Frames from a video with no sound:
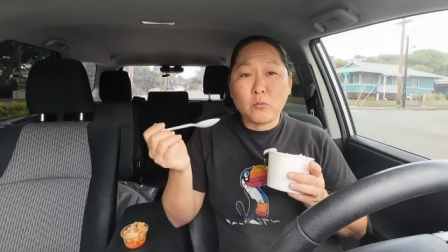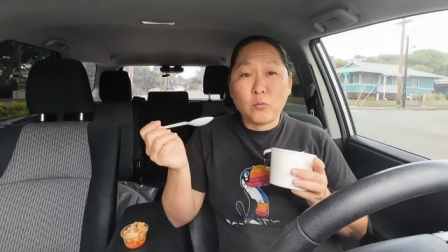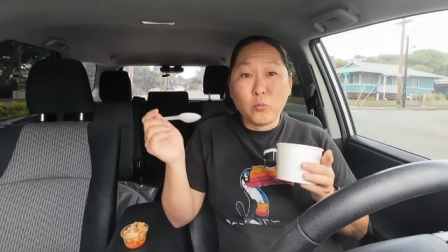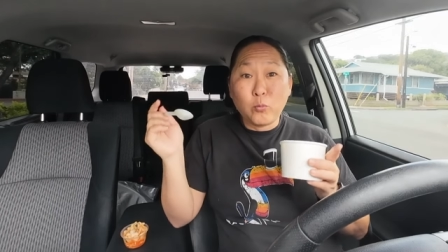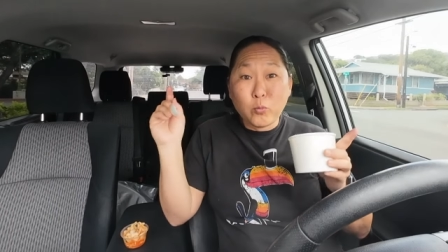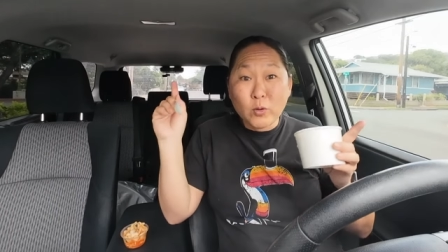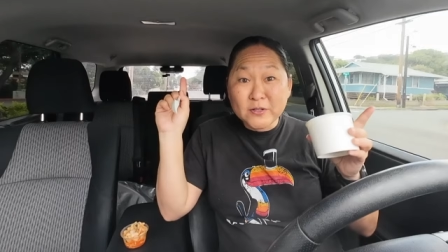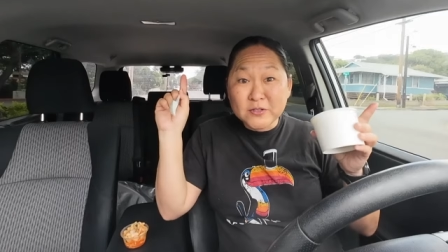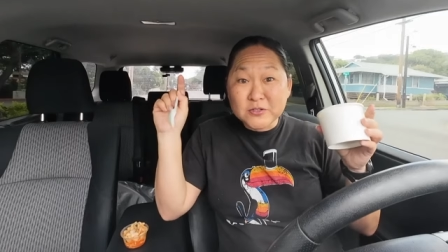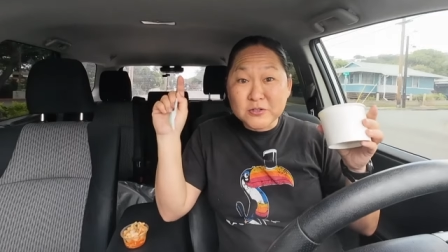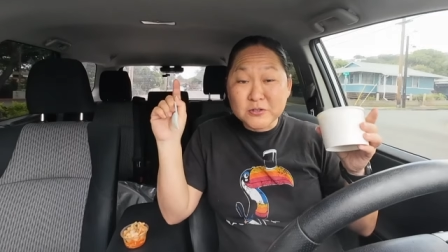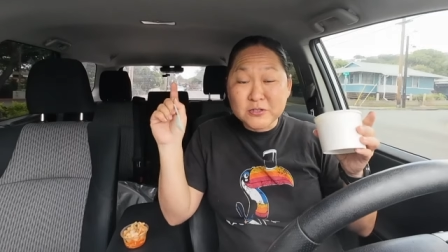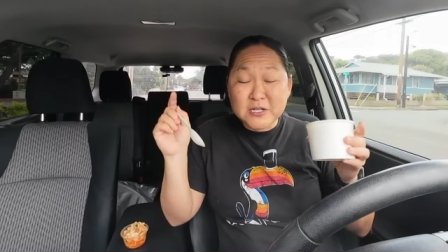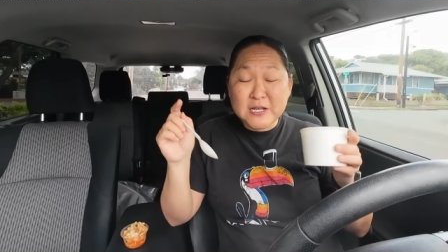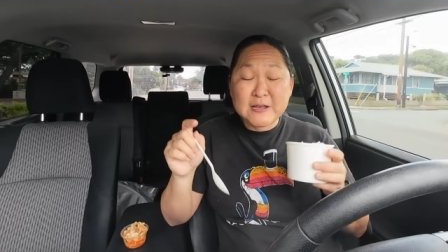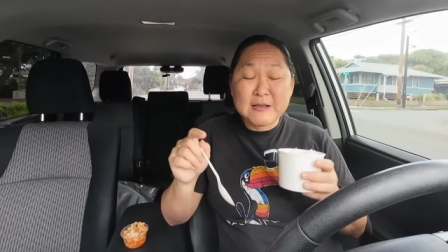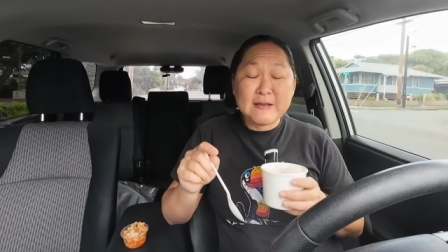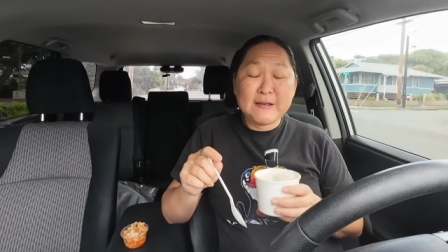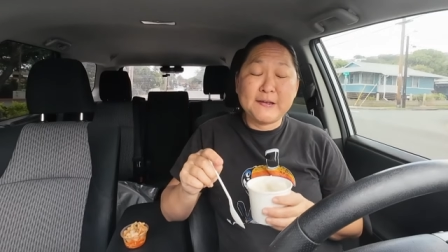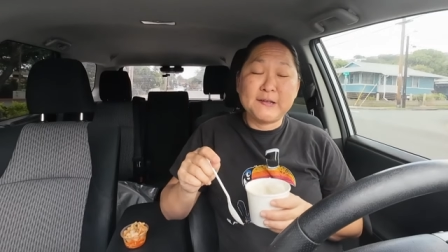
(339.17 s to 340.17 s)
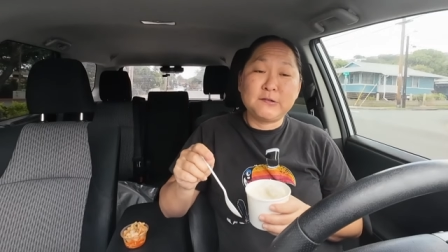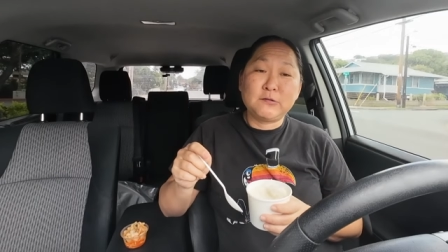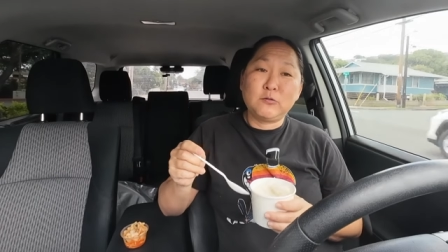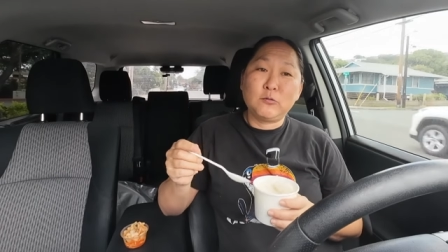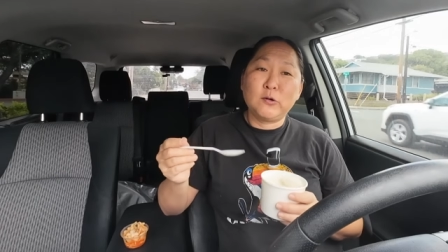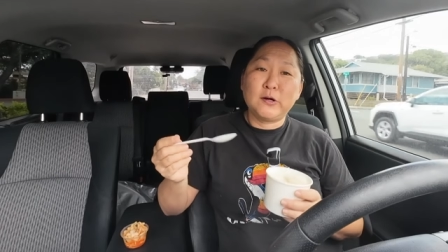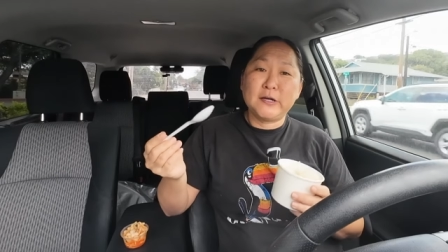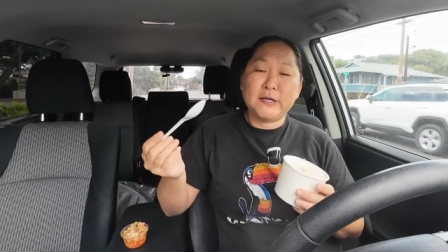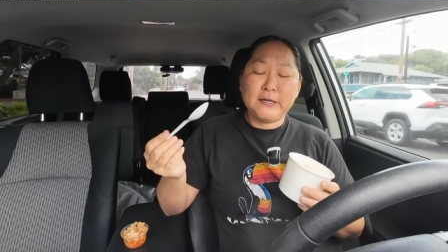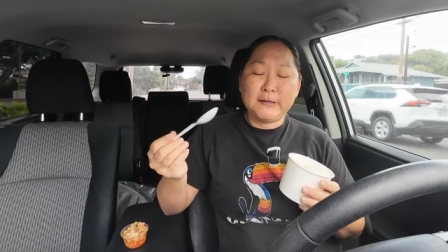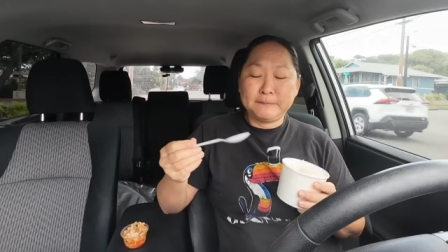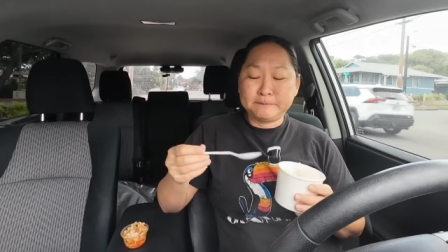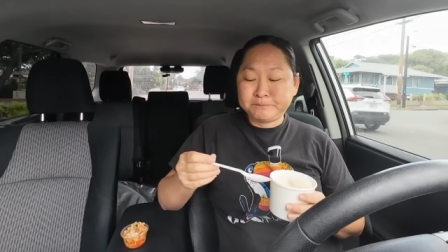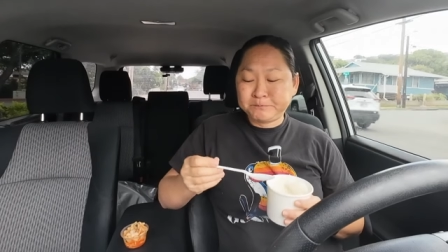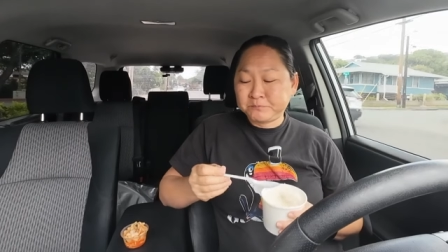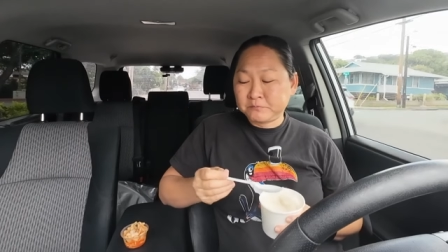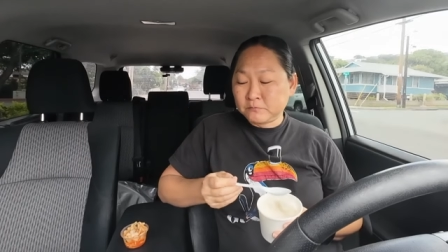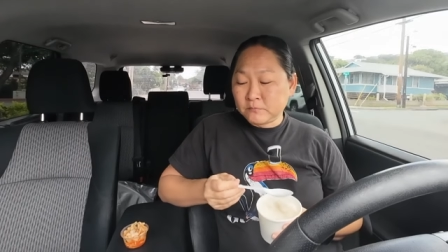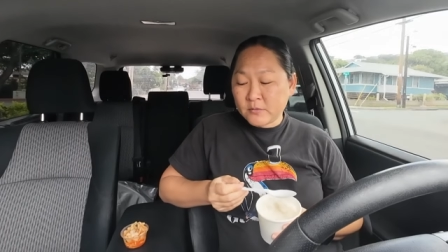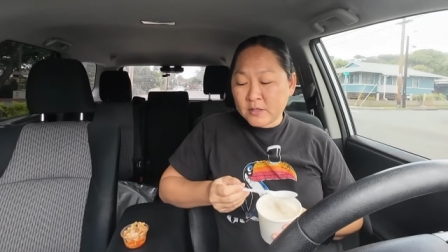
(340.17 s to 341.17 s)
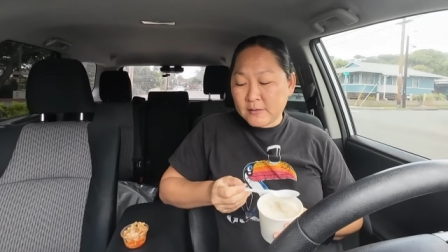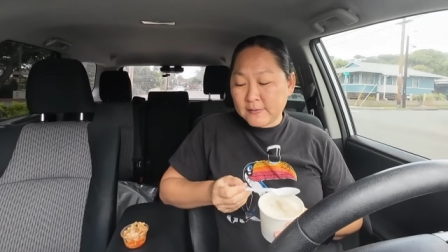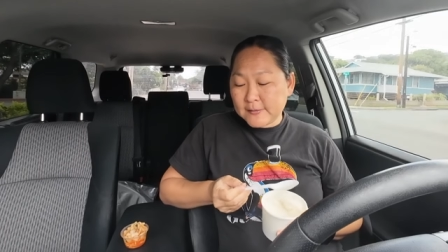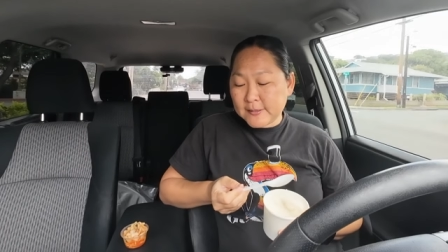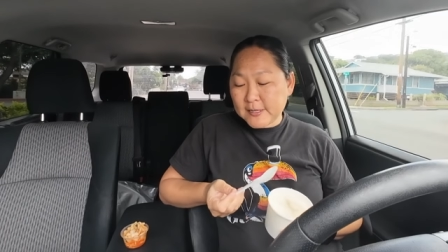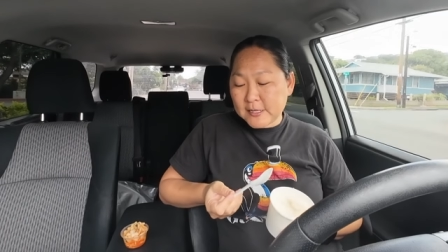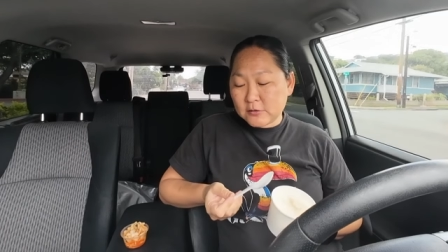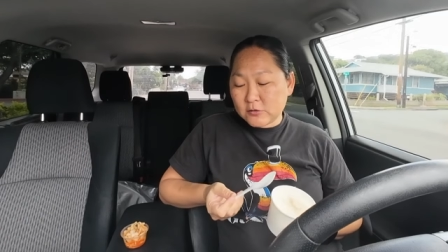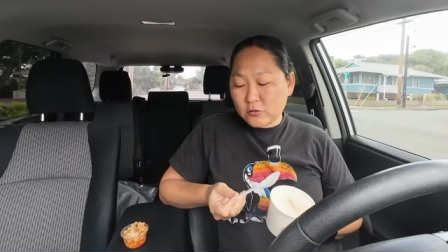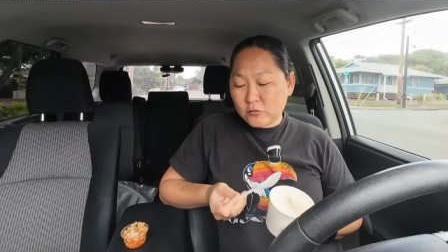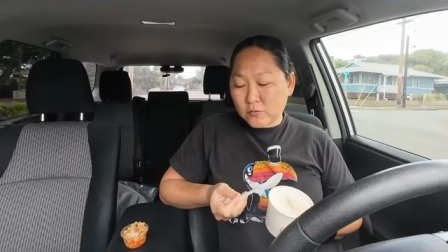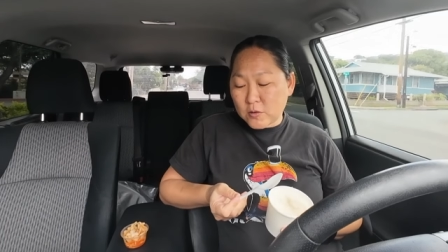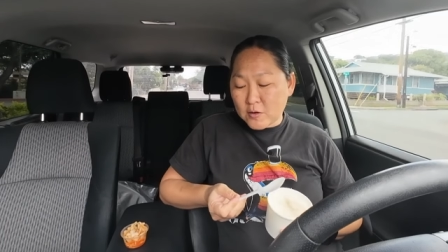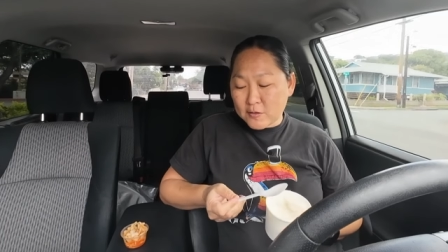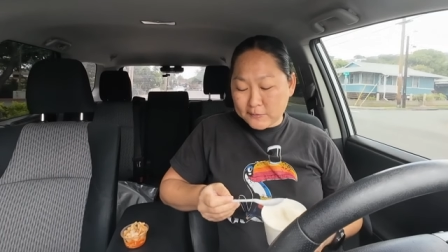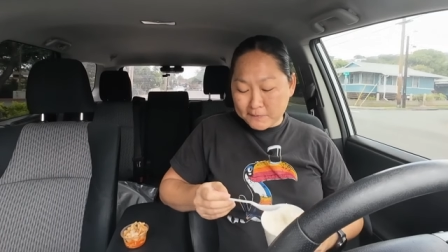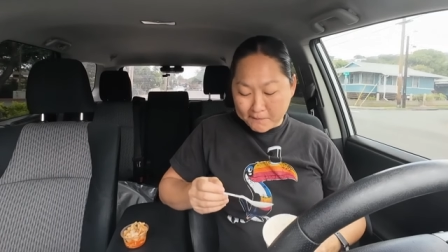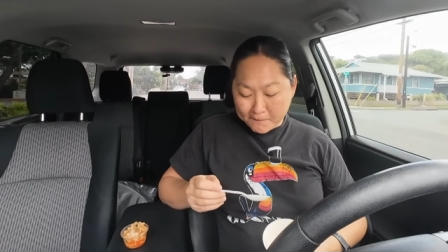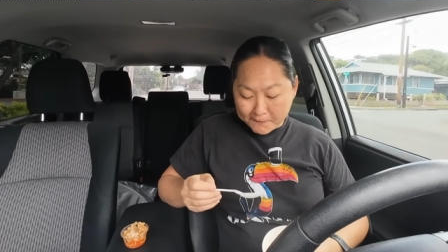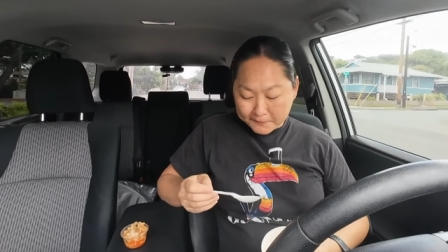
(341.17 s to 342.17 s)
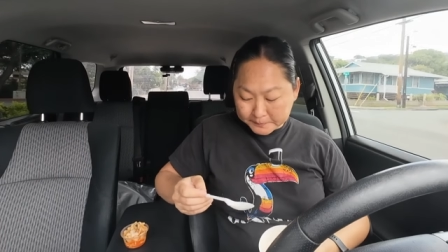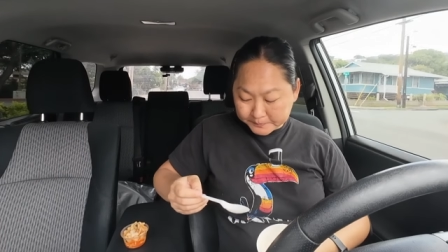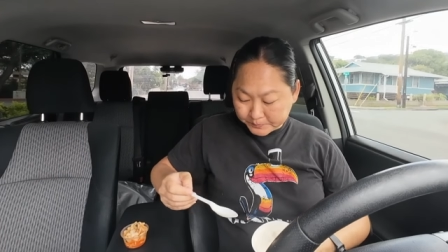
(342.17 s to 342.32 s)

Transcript: winter day in Hawaii. Can't go wrong.